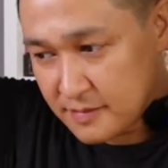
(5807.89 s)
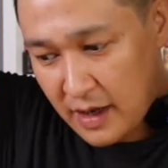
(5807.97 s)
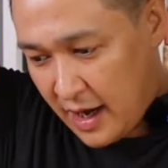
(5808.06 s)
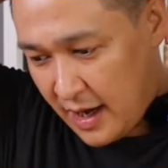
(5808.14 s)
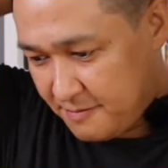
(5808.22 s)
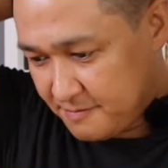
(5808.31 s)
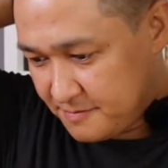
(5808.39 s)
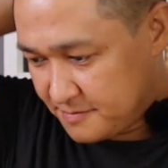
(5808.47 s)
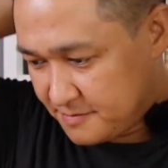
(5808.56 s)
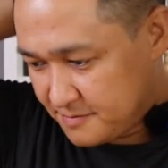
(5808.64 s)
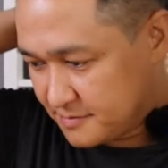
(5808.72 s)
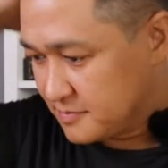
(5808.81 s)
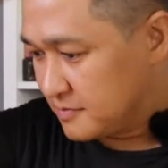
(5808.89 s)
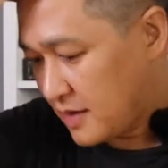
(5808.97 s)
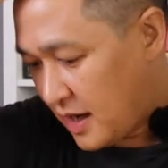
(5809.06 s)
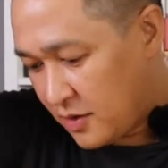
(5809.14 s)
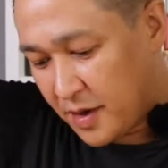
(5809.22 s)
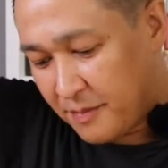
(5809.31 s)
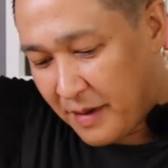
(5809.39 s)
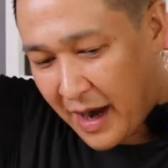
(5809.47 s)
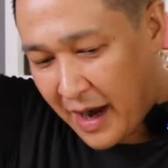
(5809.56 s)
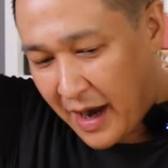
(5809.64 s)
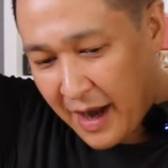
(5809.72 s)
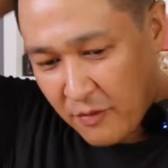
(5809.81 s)
I don't want to
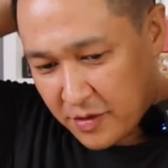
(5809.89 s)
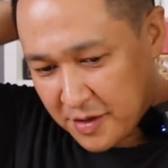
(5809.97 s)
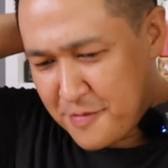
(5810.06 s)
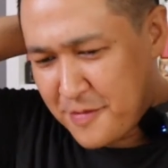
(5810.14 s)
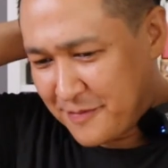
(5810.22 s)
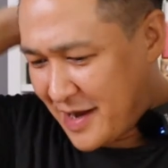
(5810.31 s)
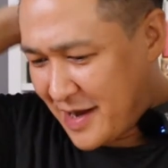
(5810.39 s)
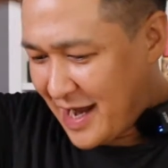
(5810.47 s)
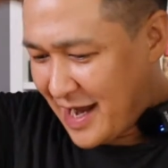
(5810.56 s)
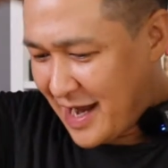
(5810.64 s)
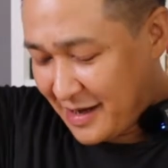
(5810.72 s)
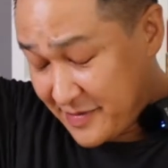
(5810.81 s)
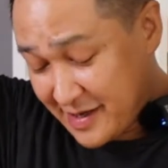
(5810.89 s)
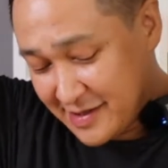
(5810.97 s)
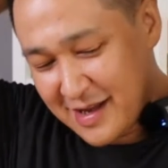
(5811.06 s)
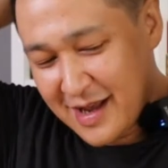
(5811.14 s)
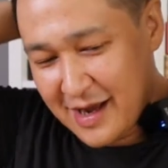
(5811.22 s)
buy more to bring it back because